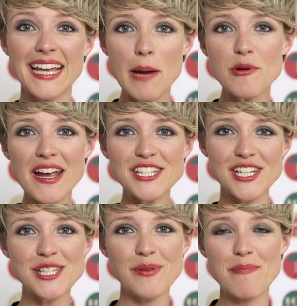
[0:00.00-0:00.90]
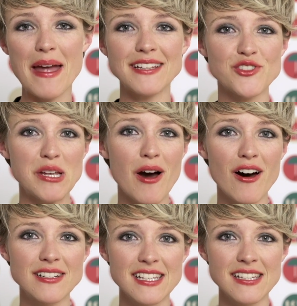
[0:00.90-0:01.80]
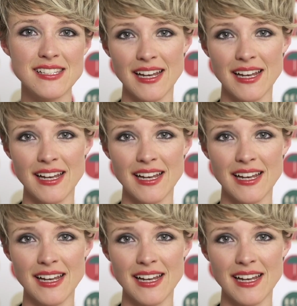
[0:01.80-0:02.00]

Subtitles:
Collaborations with mainstream artists